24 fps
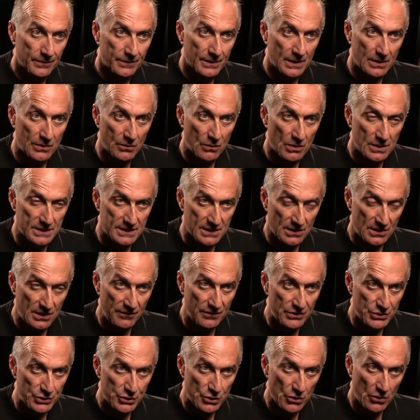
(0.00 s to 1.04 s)
that was a
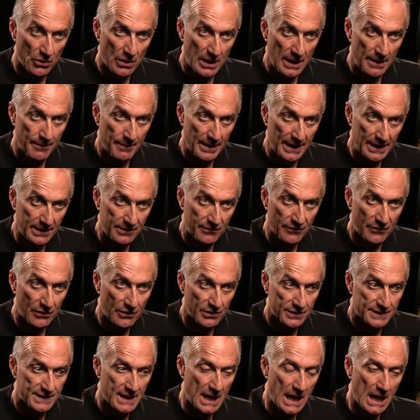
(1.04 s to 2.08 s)
TV show I made
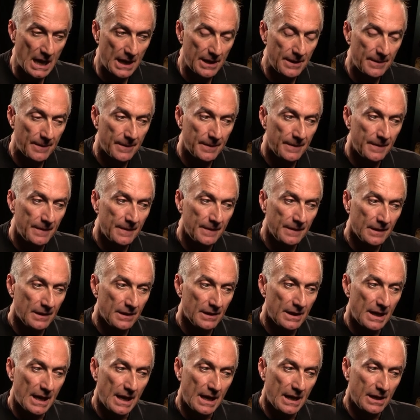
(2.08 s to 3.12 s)
for Sky,
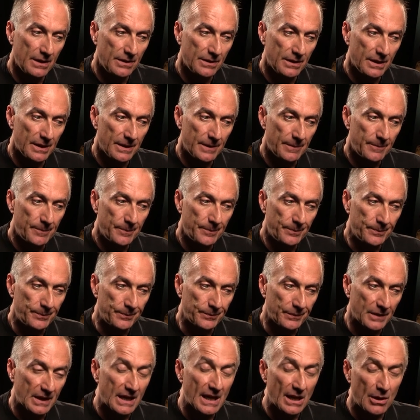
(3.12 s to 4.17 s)
and
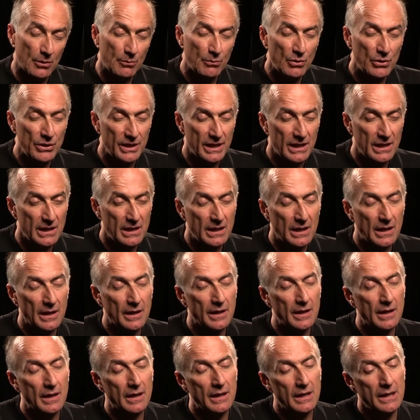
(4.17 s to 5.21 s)
um, Carlo Bonini,
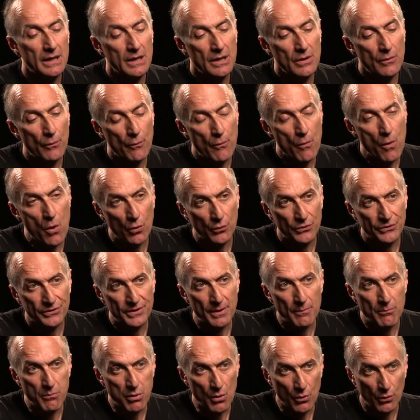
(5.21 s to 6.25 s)
he wrote
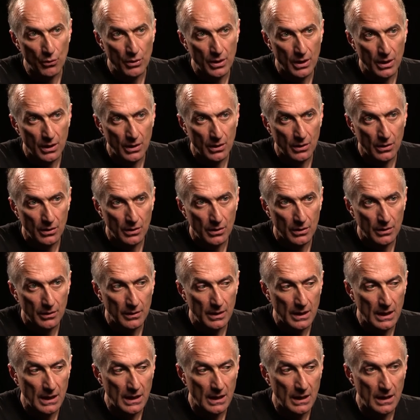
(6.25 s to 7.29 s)
the book
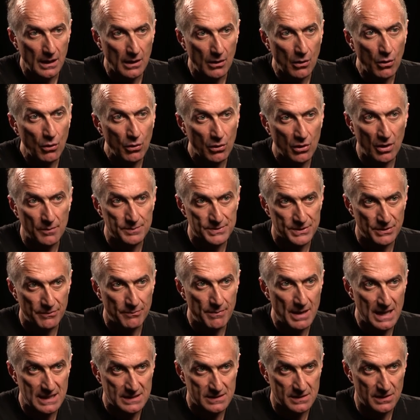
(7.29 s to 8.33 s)
uh, All Cops Are
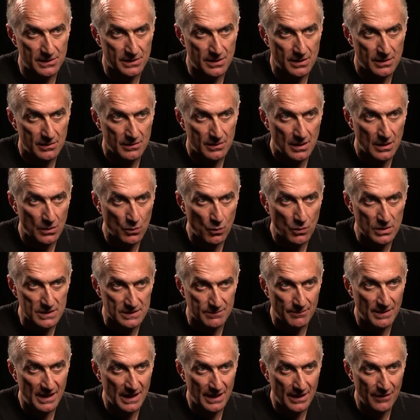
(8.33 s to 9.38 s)
Bastard. That was
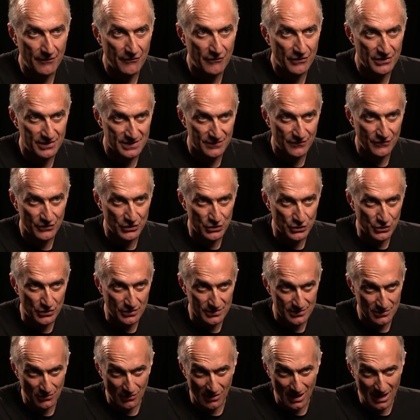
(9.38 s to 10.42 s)
my first feature,
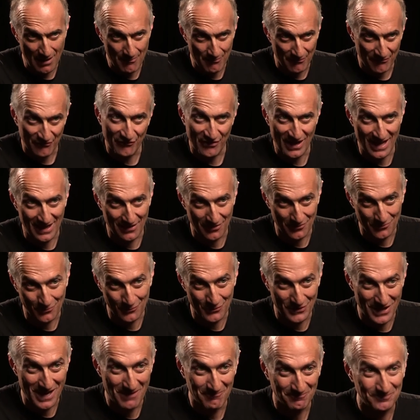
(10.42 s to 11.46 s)
so I'm friend
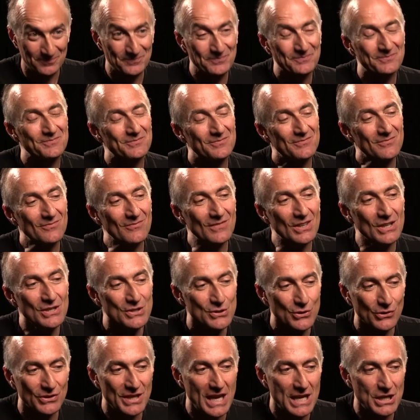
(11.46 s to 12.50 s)
with them.
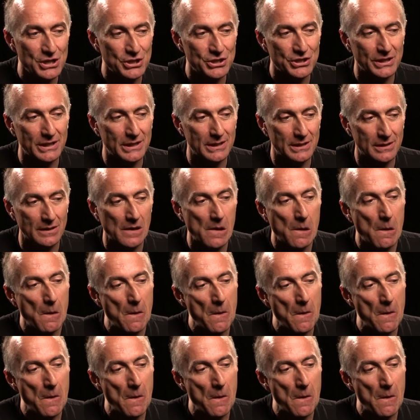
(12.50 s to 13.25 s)
So they shared